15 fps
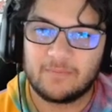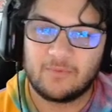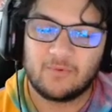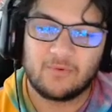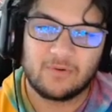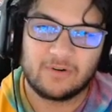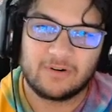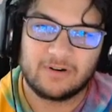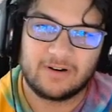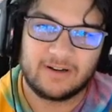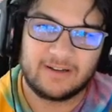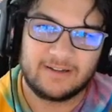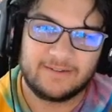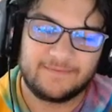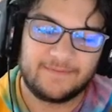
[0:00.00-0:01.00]
more
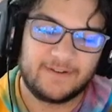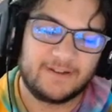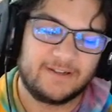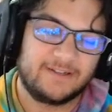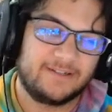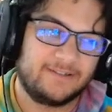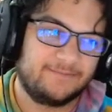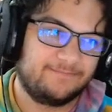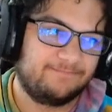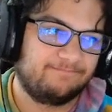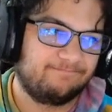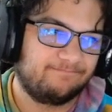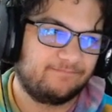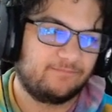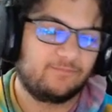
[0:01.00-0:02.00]
of a
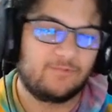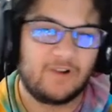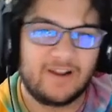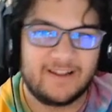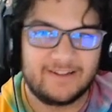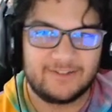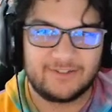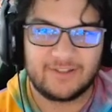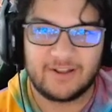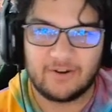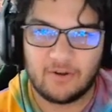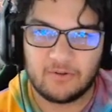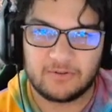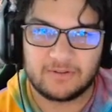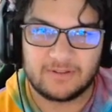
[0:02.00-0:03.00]
range than
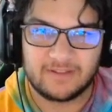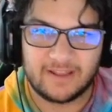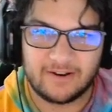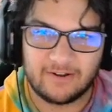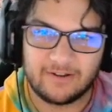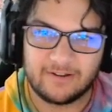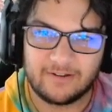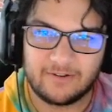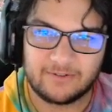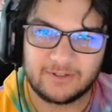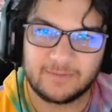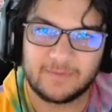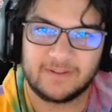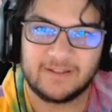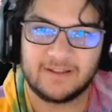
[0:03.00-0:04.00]

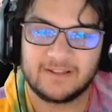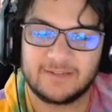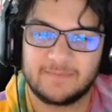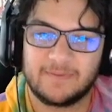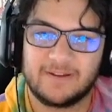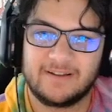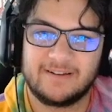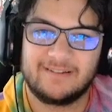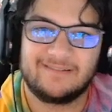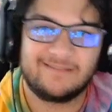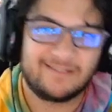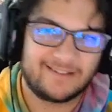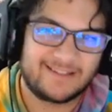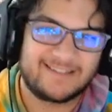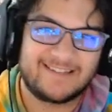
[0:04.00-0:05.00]
Ultima does, but
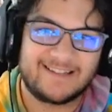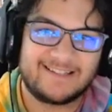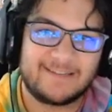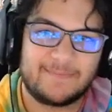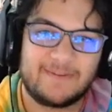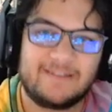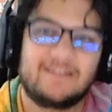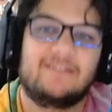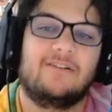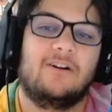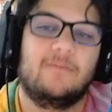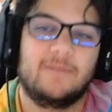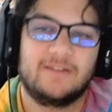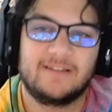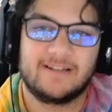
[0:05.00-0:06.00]
it's yet to be
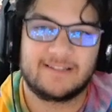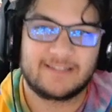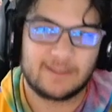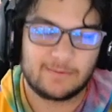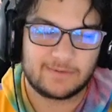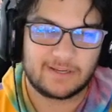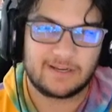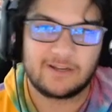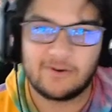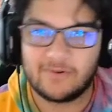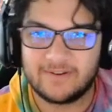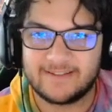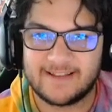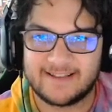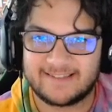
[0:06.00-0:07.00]
determined yet. Someone's got to go
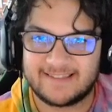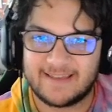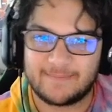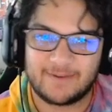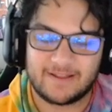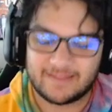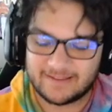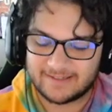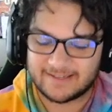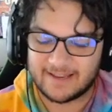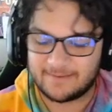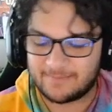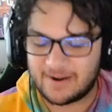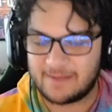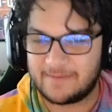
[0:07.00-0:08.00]
in and test that. But I think
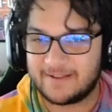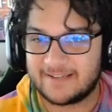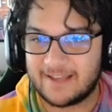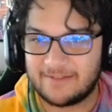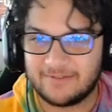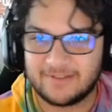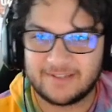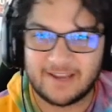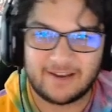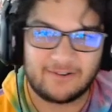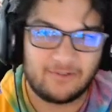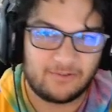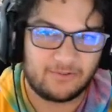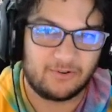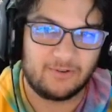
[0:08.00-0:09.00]
Zetton probably has either the second
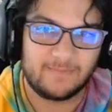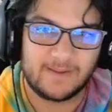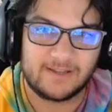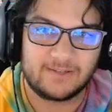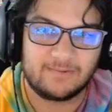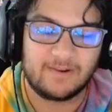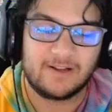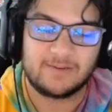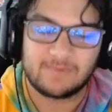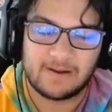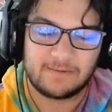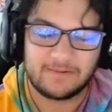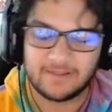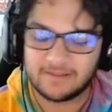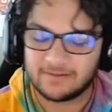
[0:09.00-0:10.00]
or third best range,
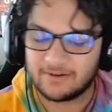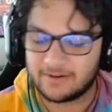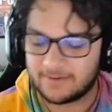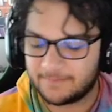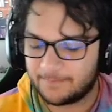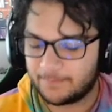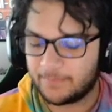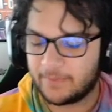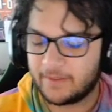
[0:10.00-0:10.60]
probably the third.